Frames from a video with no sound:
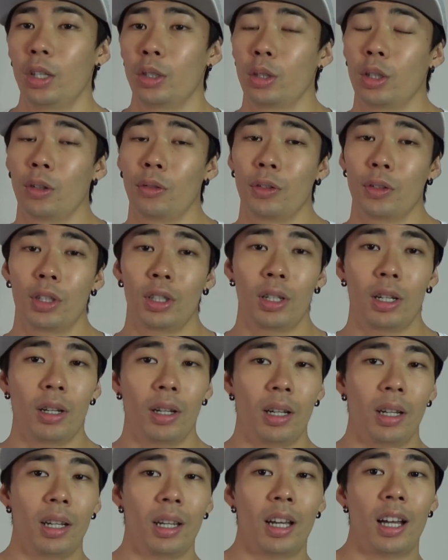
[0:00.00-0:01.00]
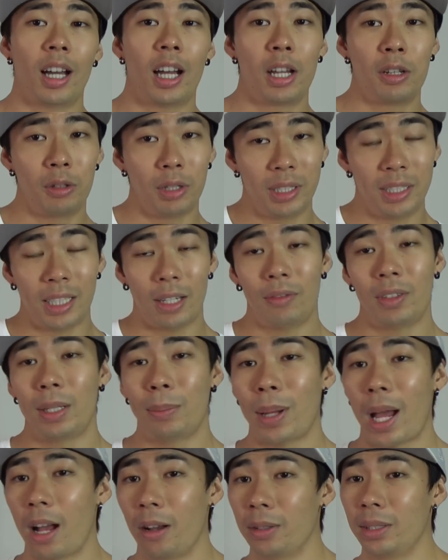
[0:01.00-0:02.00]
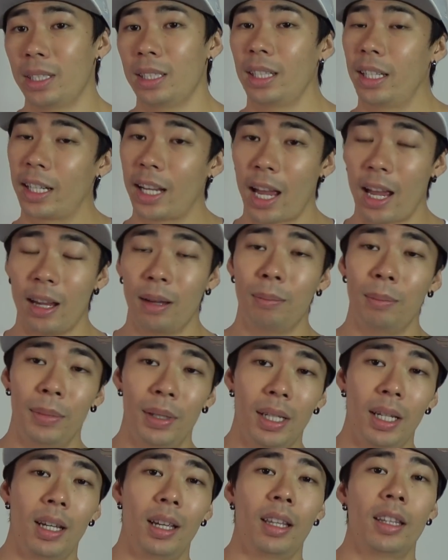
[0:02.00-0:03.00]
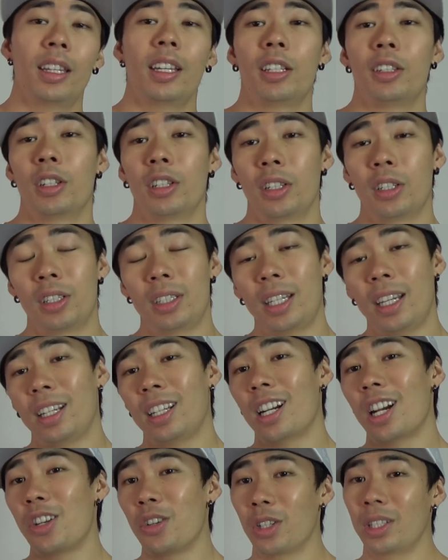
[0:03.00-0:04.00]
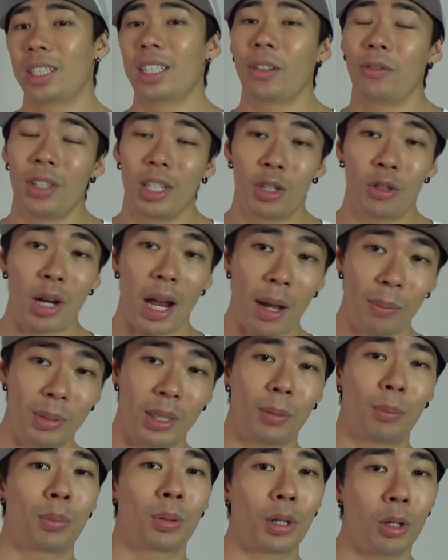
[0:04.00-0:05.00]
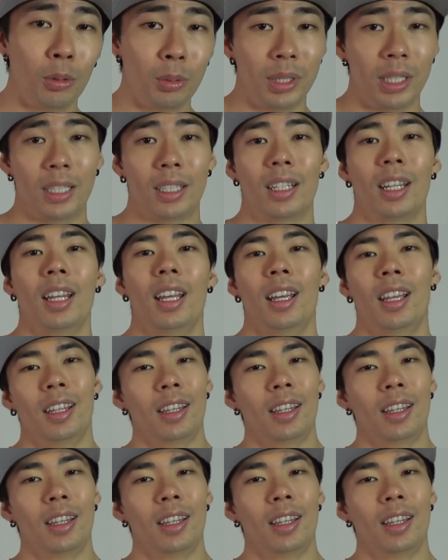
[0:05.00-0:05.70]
So if you're 170 pounds like I am, then you're going to take 170 grams of protein.